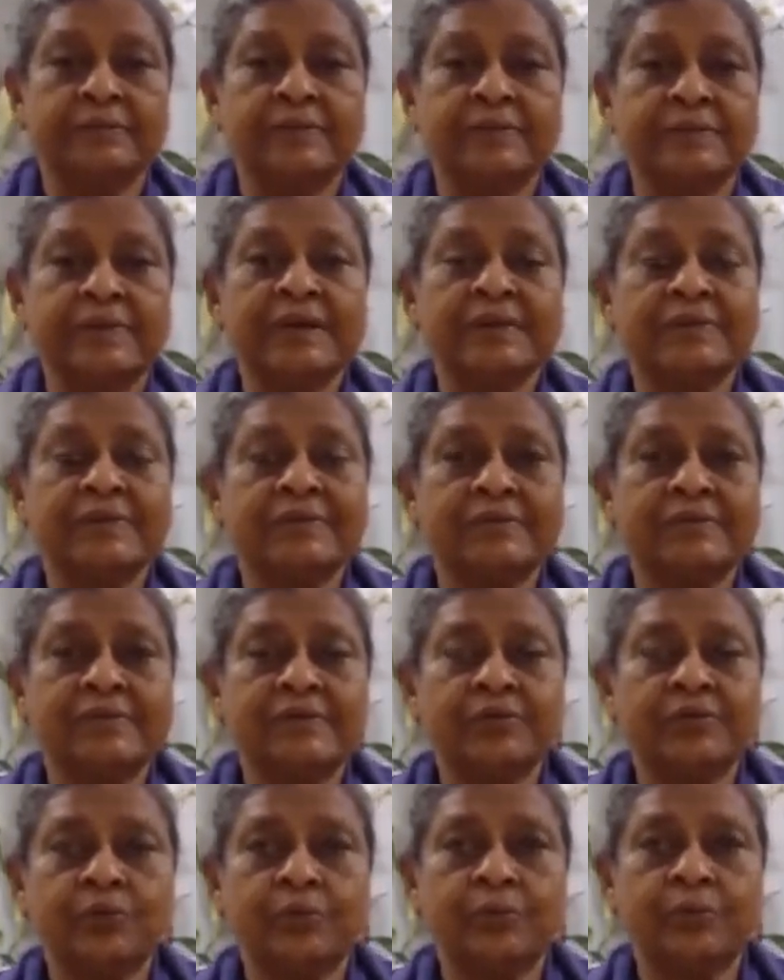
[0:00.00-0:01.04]
Since it
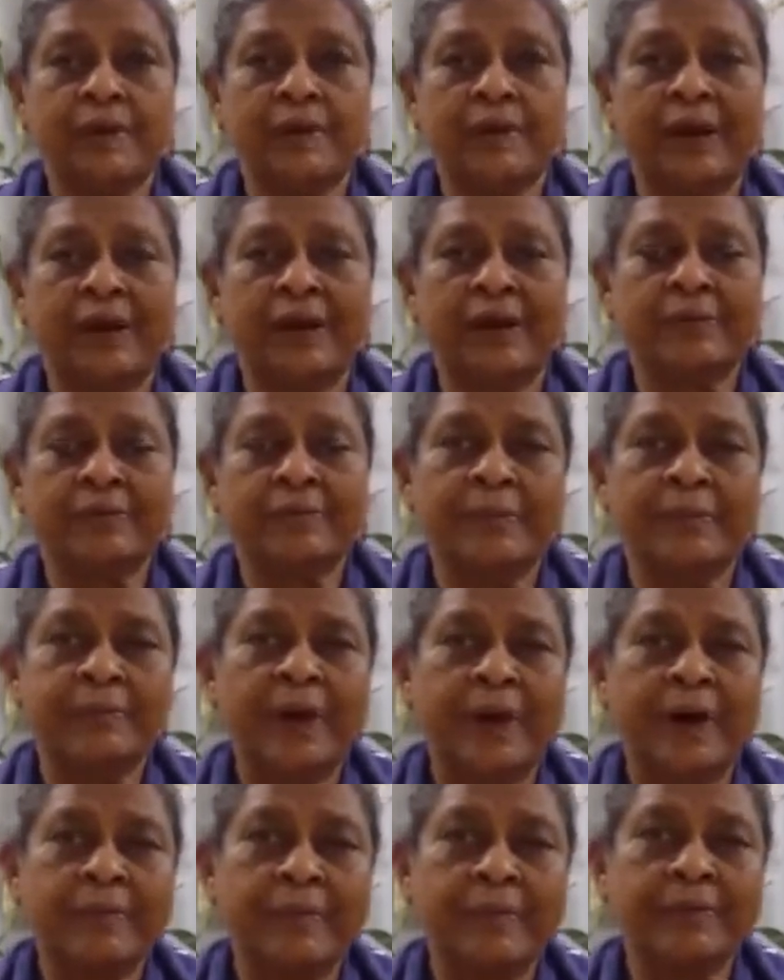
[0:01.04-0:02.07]
was open and
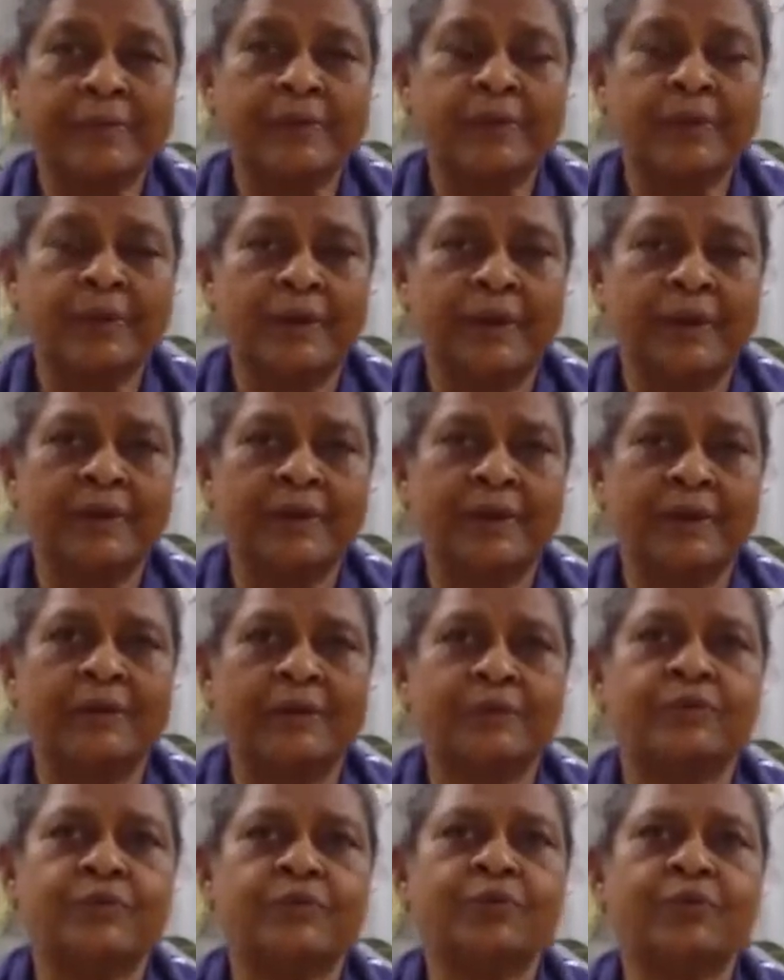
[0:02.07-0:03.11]
done by the Korean,
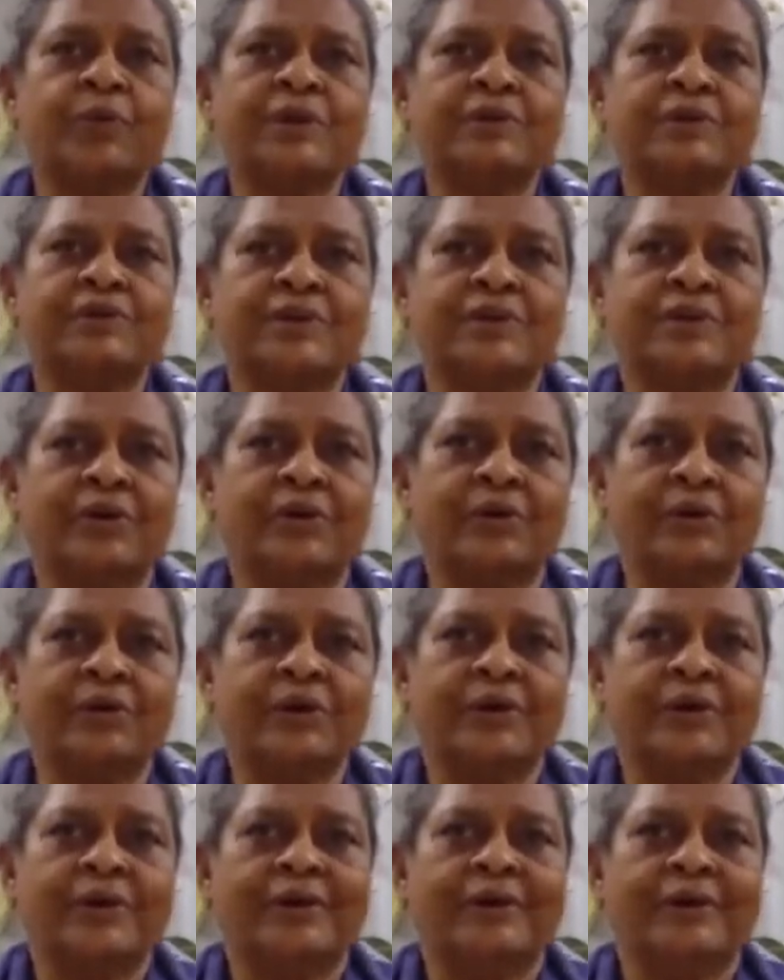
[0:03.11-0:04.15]
now Fogons and
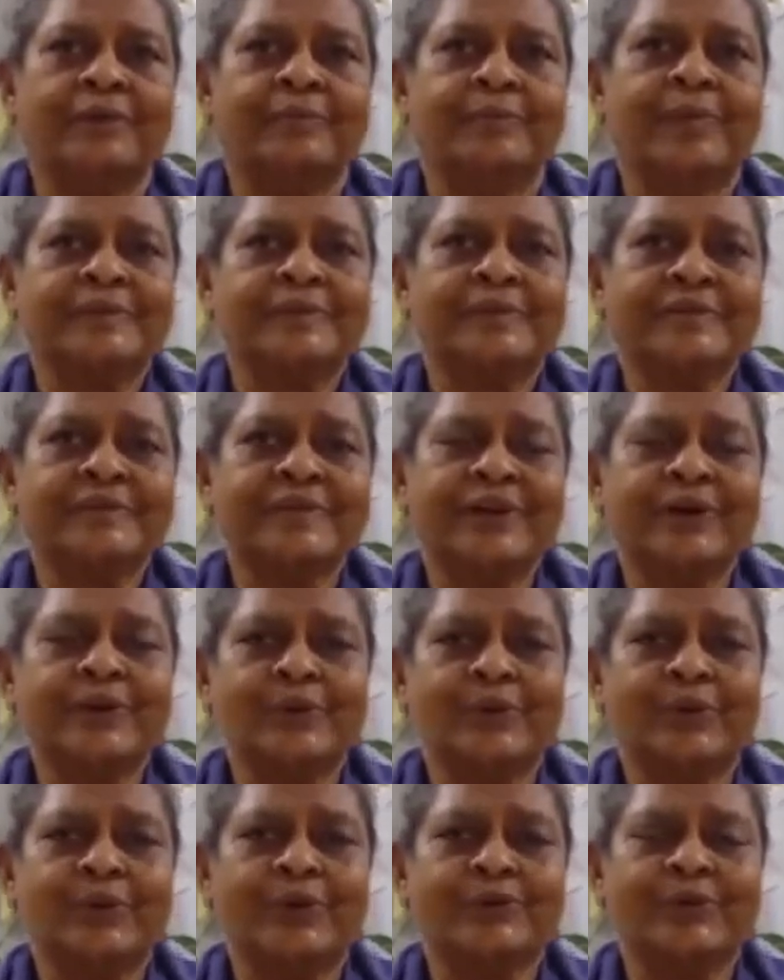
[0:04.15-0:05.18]
Master
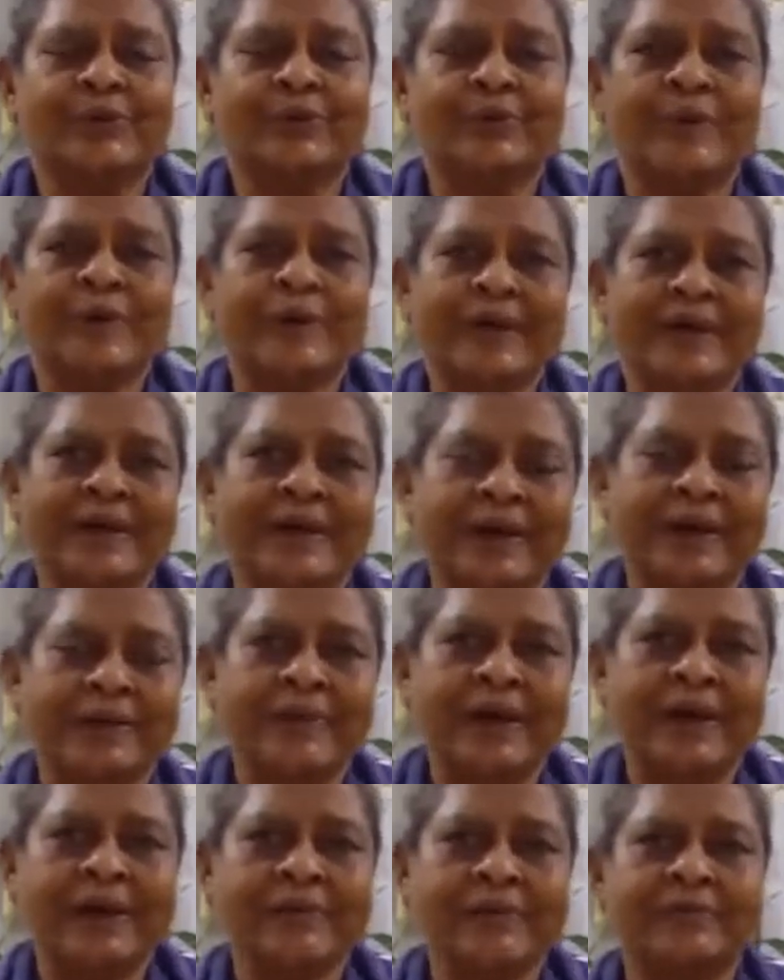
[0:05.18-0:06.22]
Singyu also
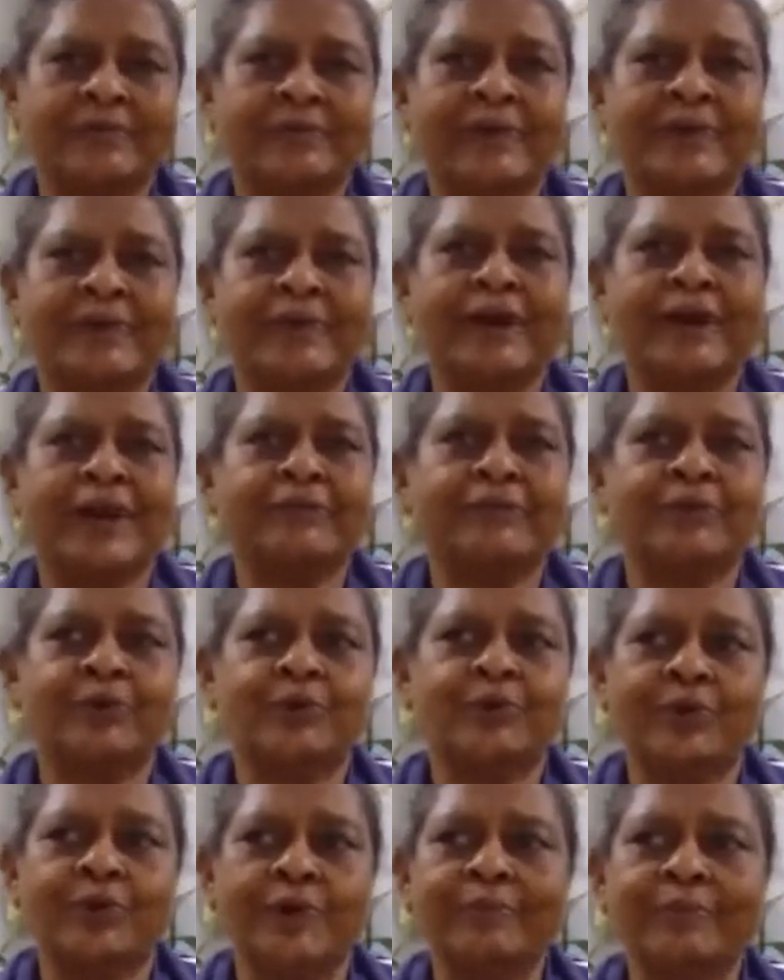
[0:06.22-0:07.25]
very grateful
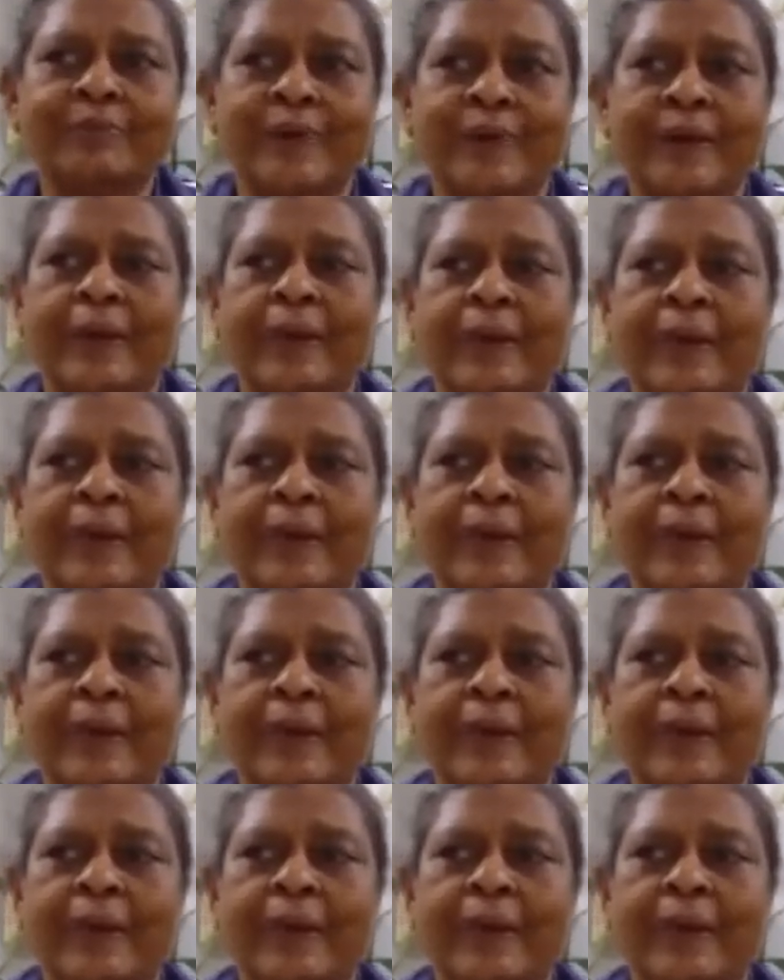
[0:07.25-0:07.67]
to him.